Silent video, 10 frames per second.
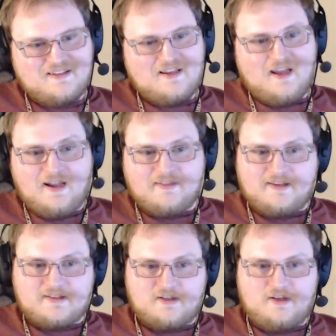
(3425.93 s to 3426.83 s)
Hey,
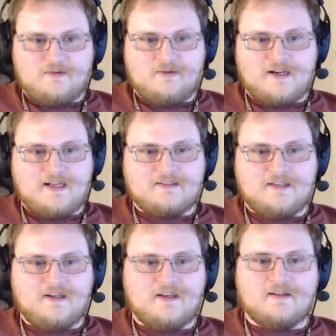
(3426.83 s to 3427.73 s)
that's good, Rick. I
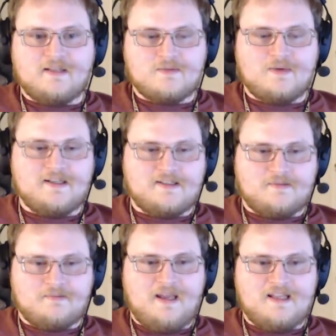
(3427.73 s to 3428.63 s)
tell you, that's why he's
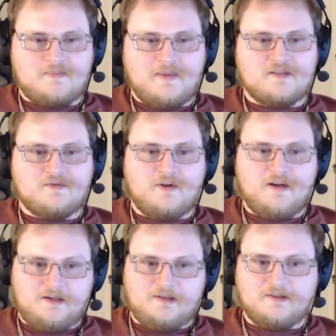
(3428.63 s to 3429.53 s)
man's best
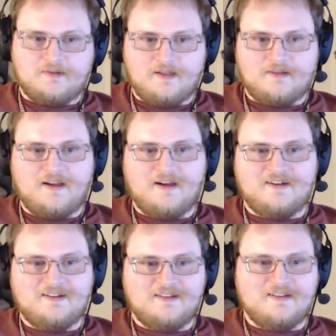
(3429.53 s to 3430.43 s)
friend right there.
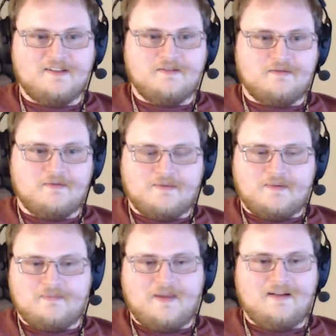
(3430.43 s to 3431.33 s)

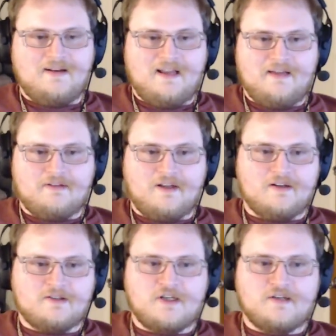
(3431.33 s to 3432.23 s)
Man didn't have a
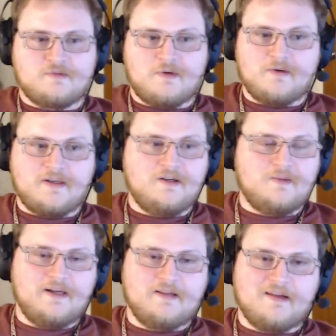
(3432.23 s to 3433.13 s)
dog to share his roadkill
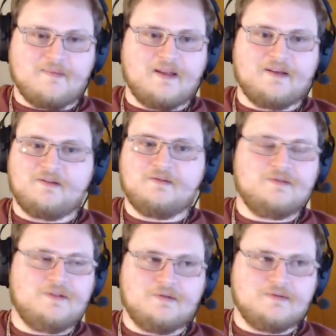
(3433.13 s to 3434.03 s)
with. I mean,
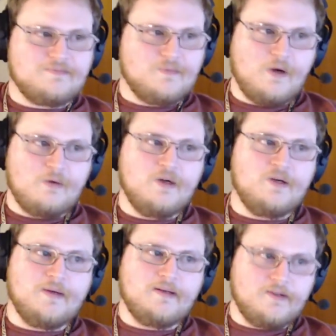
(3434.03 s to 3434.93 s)
what would
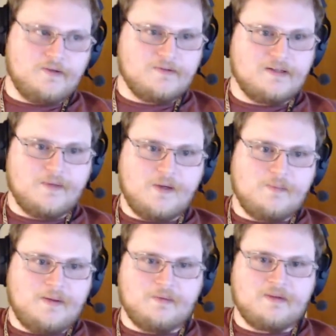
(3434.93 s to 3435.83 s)
we do? I mean, we would
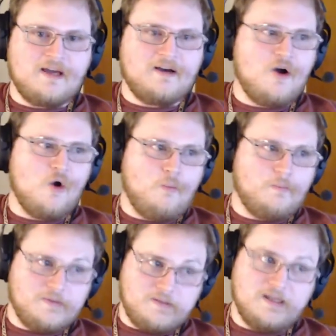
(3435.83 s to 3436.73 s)
be without
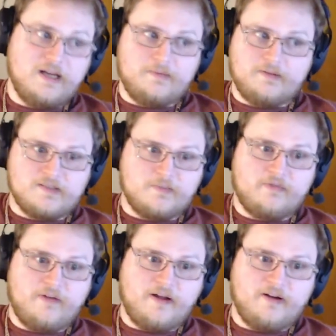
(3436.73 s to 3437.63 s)
hope. Ah, but let's be
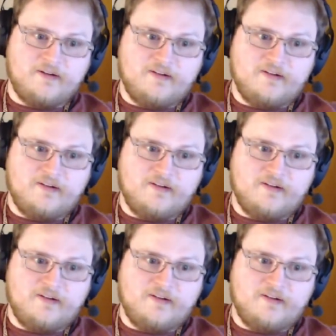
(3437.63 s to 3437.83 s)
fair.